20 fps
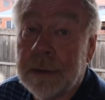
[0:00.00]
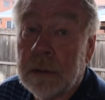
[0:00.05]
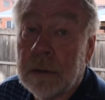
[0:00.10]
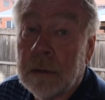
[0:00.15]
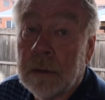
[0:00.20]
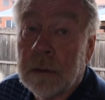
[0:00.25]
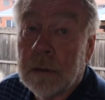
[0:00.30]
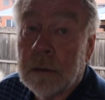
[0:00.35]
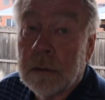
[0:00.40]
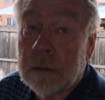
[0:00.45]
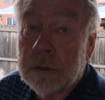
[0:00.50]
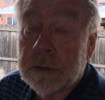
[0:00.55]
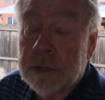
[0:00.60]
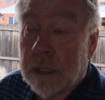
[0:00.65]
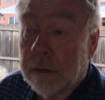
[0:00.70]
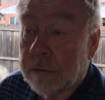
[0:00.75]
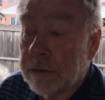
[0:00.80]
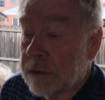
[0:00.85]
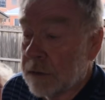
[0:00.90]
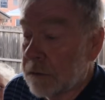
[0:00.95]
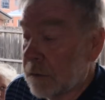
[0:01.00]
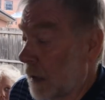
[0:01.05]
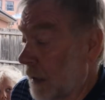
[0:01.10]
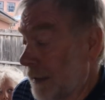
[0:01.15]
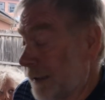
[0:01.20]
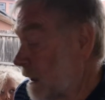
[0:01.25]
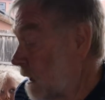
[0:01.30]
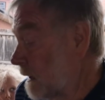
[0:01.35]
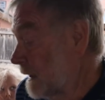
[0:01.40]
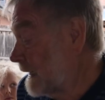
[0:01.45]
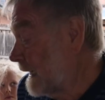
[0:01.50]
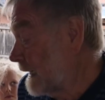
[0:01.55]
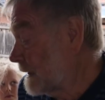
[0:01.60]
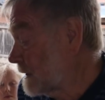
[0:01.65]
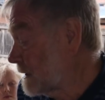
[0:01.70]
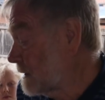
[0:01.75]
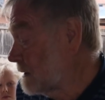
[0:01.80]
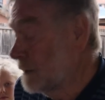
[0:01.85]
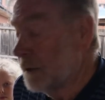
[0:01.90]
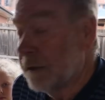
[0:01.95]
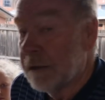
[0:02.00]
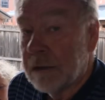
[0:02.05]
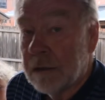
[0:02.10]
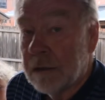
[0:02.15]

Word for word: Yeah. So it's I, I guess